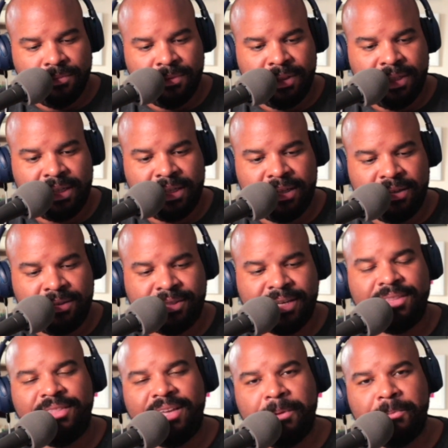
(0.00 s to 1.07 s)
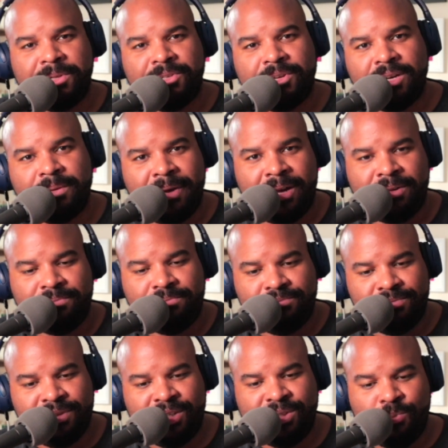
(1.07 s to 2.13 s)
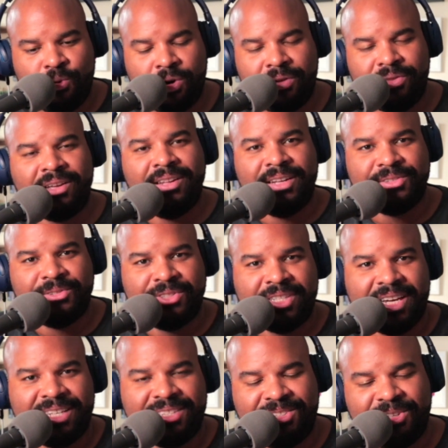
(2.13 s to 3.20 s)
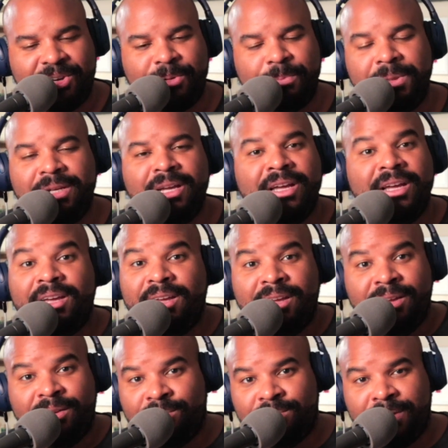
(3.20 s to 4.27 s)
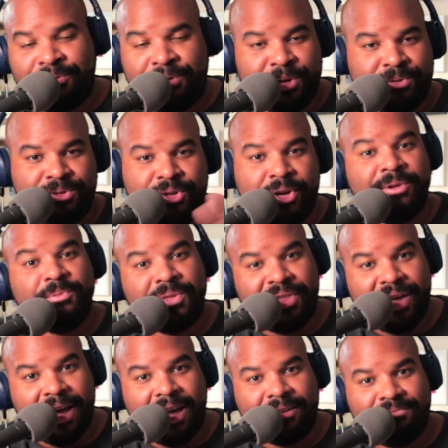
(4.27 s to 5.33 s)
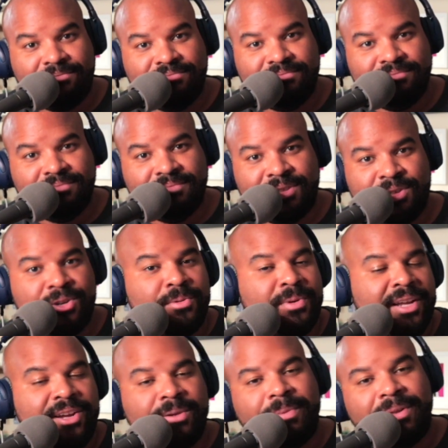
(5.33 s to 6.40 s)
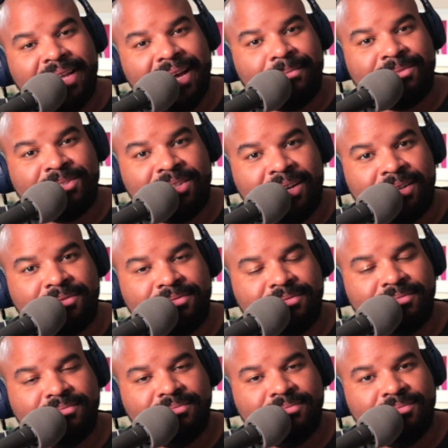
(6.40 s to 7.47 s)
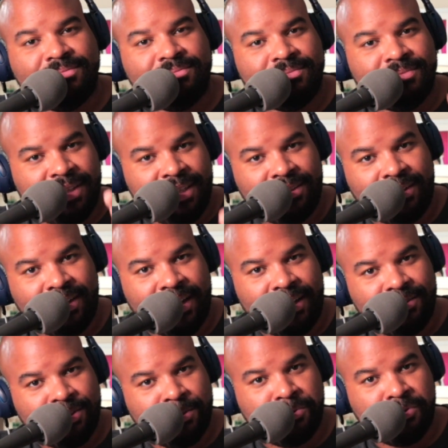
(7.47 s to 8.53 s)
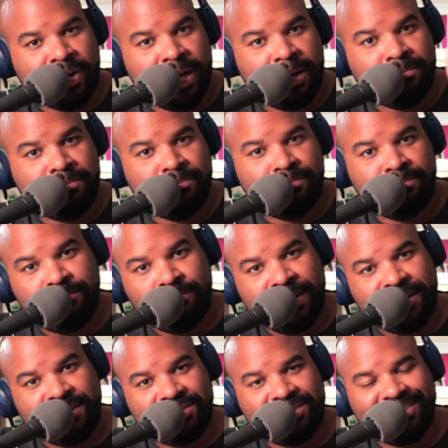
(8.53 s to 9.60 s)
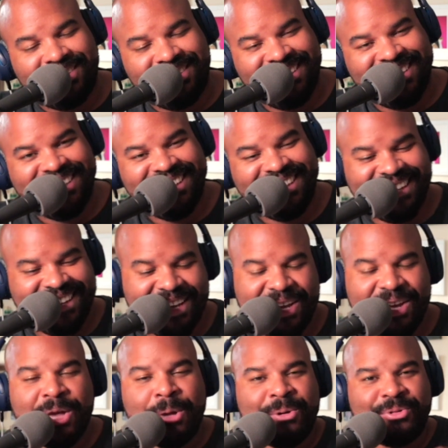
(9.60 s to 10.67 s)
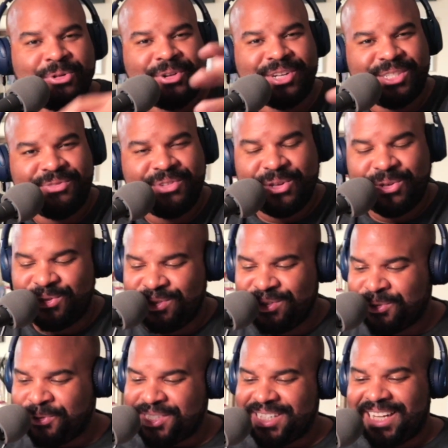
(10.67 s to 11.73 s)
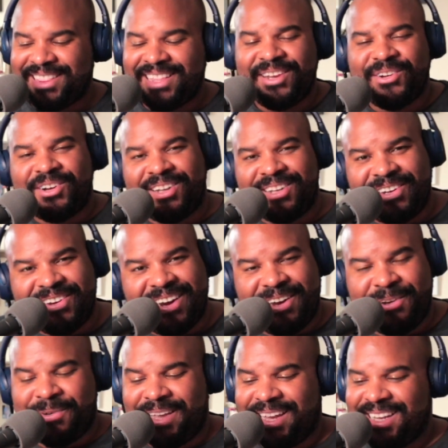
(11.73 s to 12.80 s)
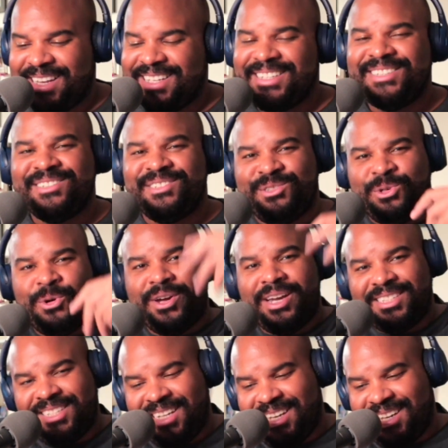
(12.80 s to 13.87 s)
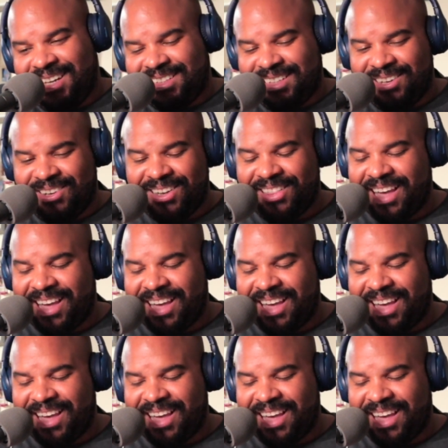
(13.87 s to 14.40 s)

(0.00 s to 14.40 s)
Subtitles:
the second thing I want to talk about is more on the collector side. So if you're done with that, you don't want to hear about that stuff, hit the like, subscribe, peace. But for the rest of you, the reason I think you're all here anyway, toy hunting, collecting, all